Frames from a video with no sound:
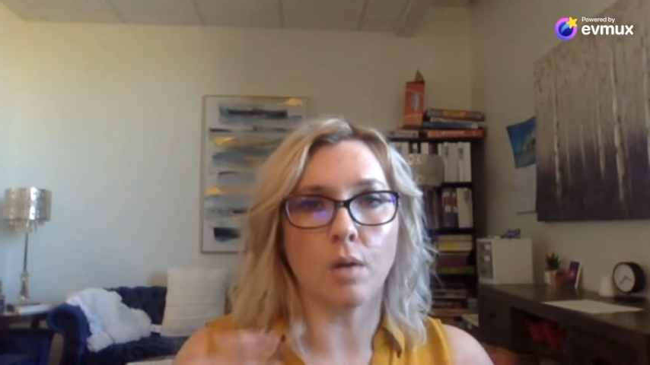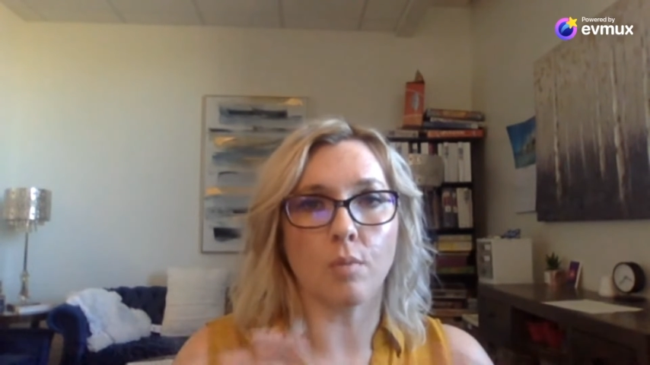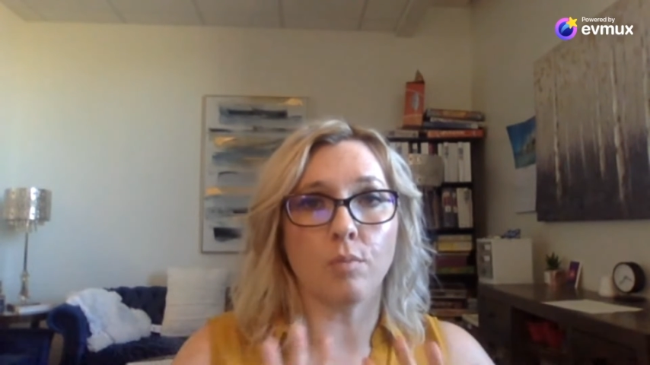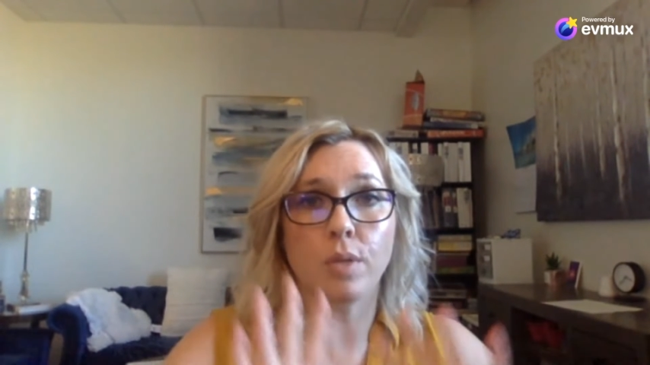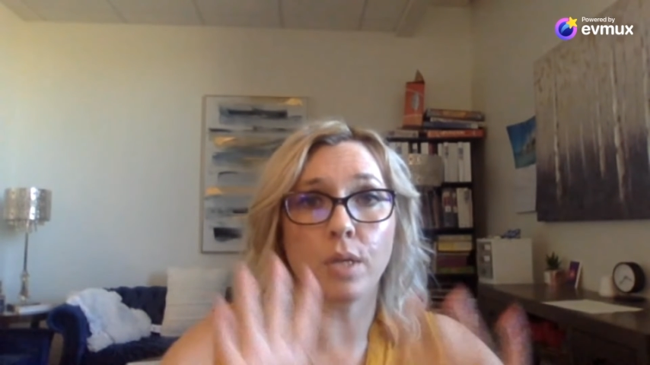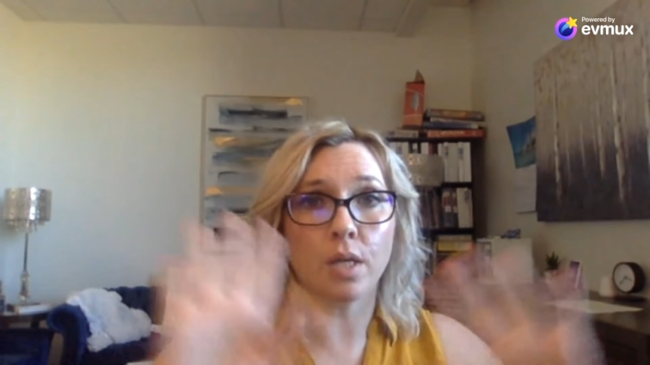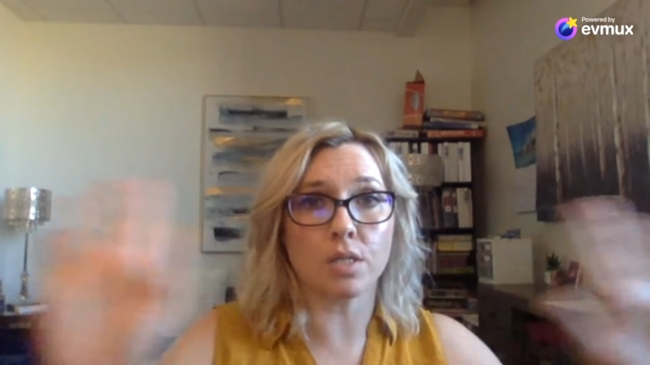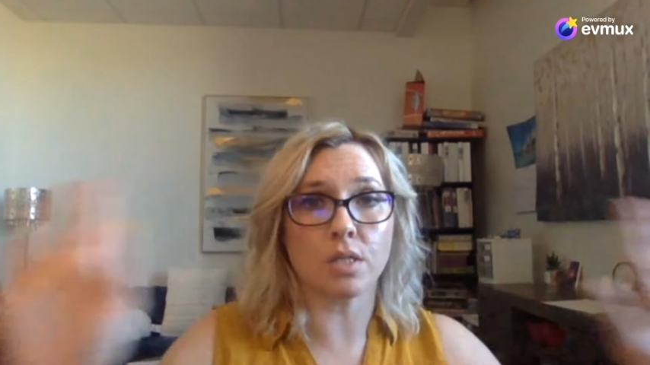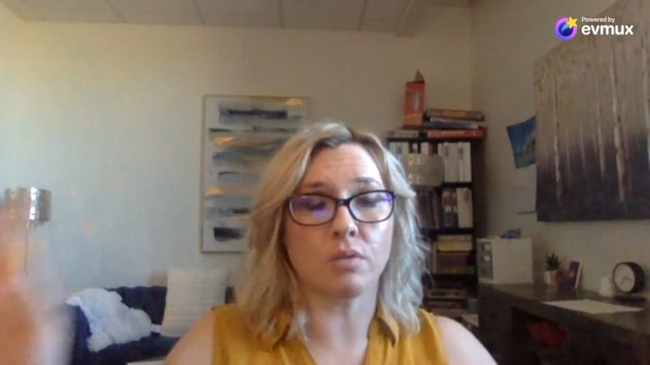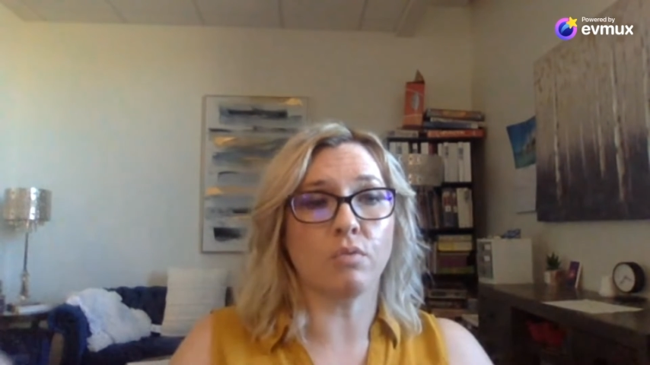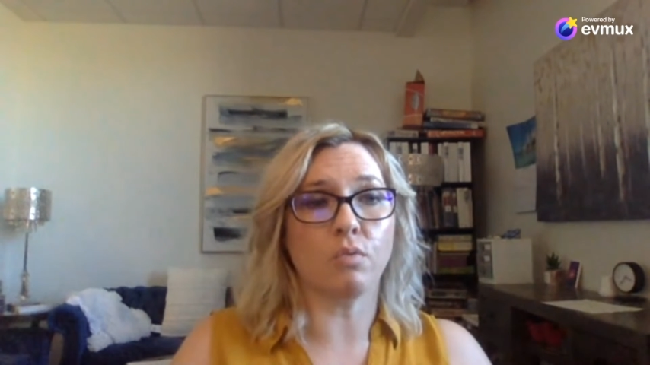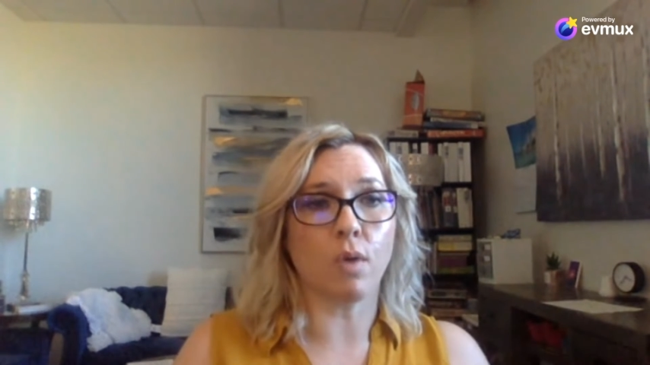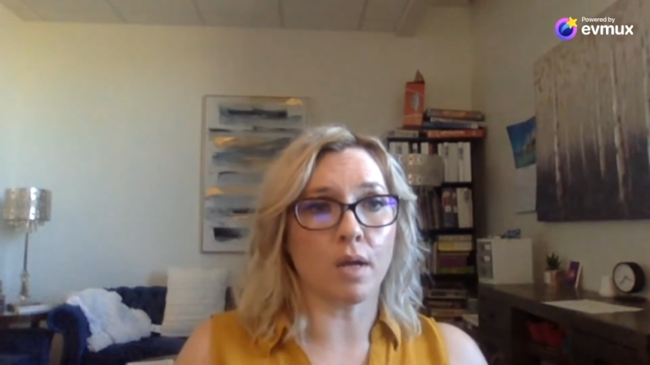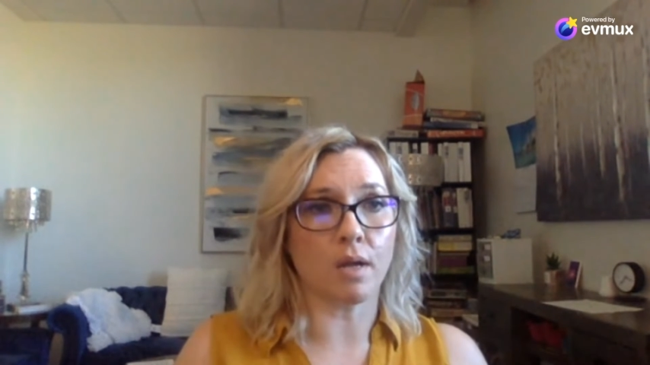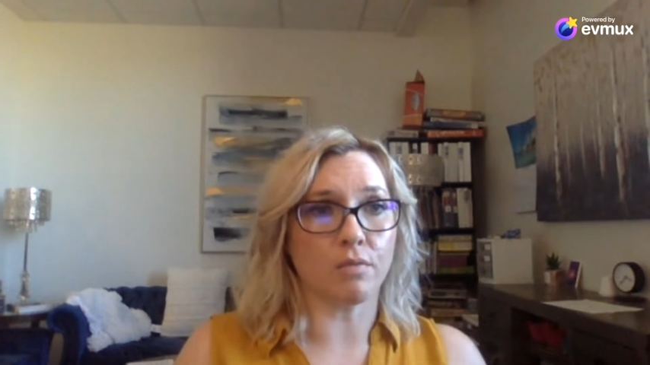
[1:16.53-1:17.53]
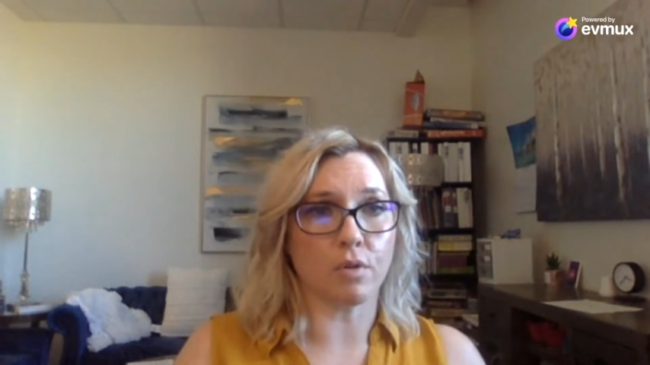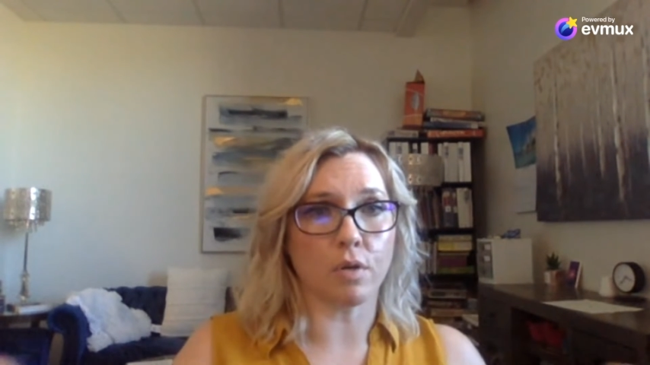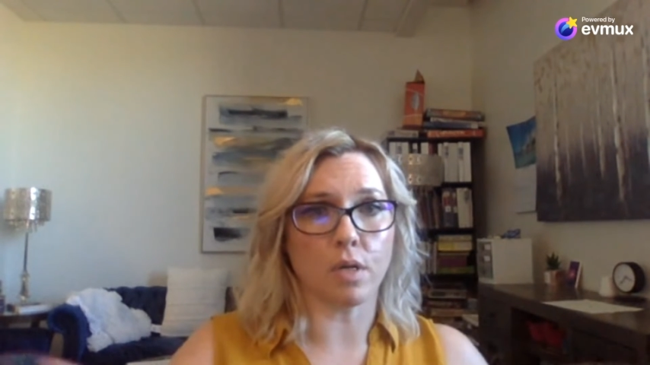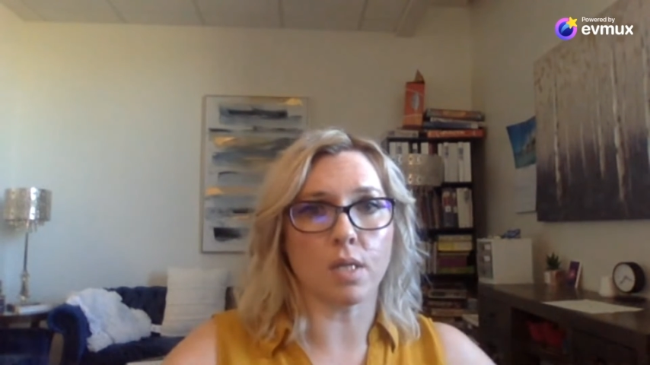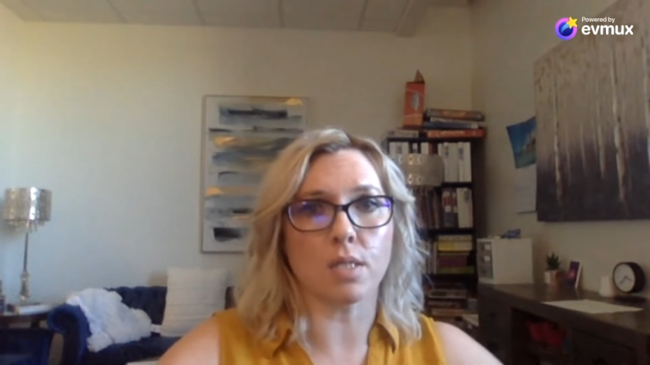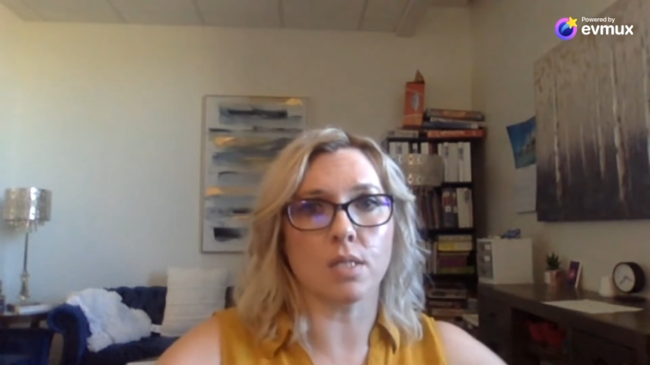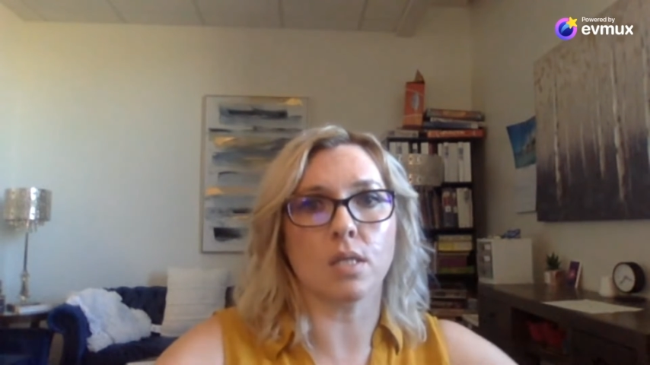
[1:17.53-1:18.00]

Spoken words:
because of whatever it is